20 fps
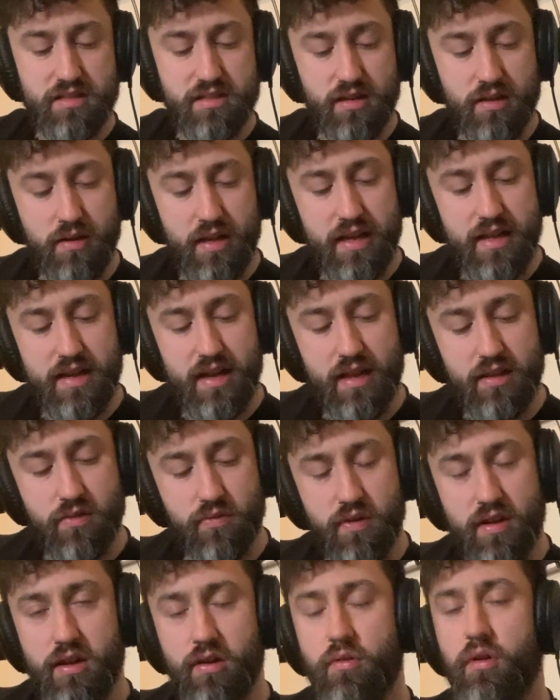So index
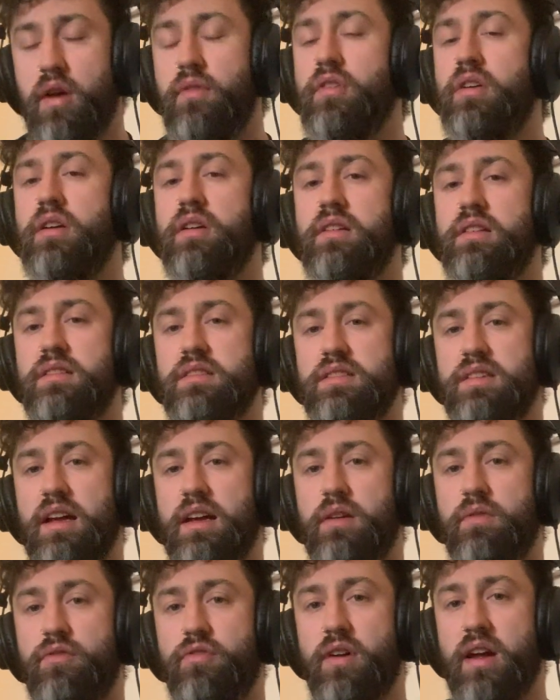finger over
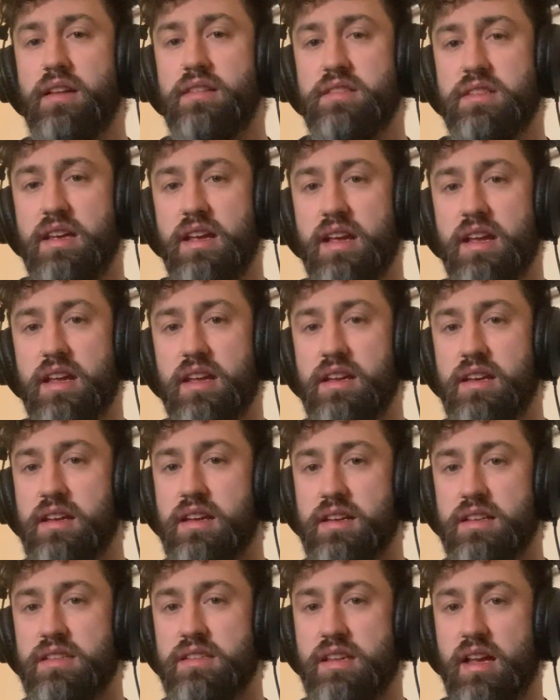2nd fret D,
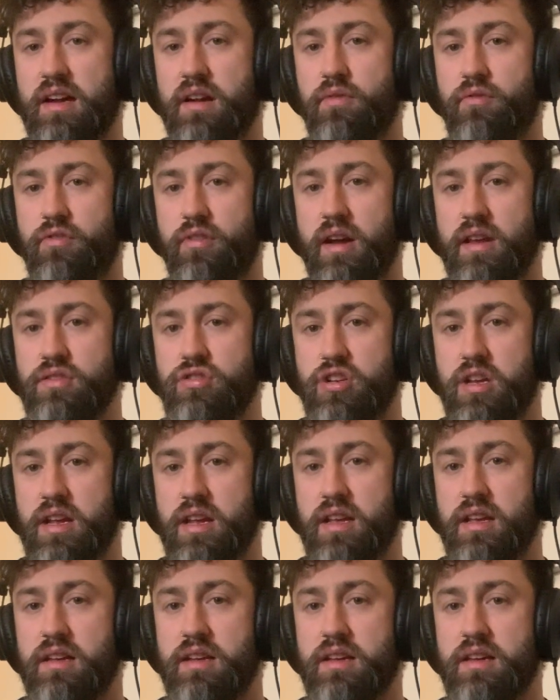2nd fret
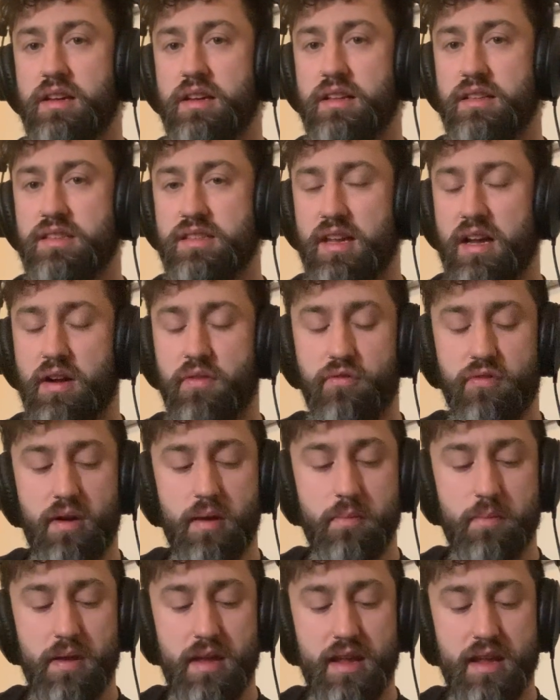G, and 2nd
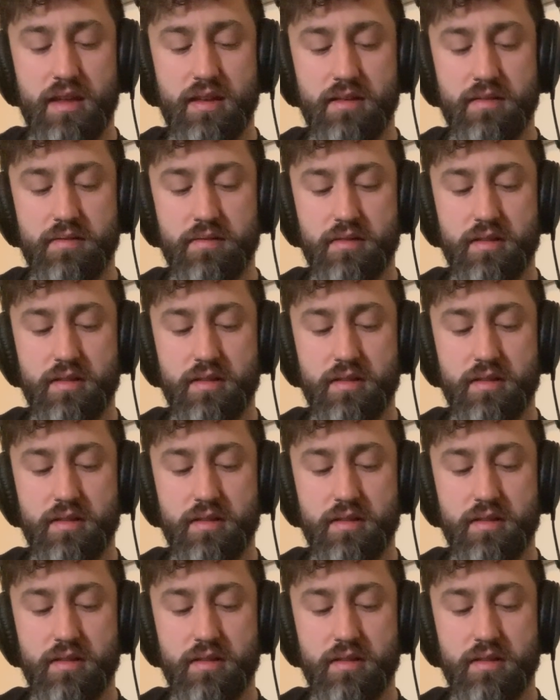fret B.